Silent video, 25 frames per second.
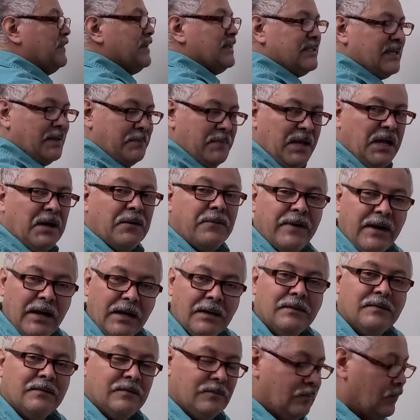the same
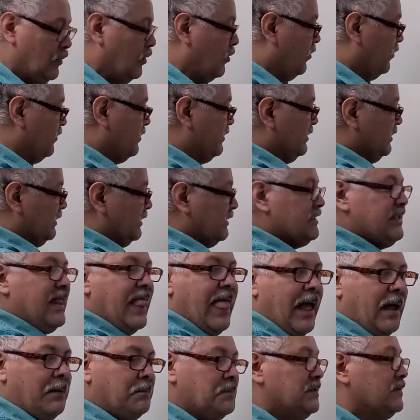area, both
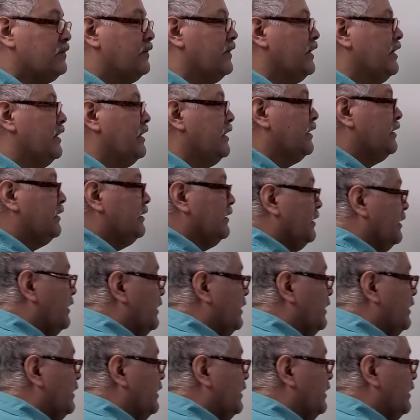slabs right here,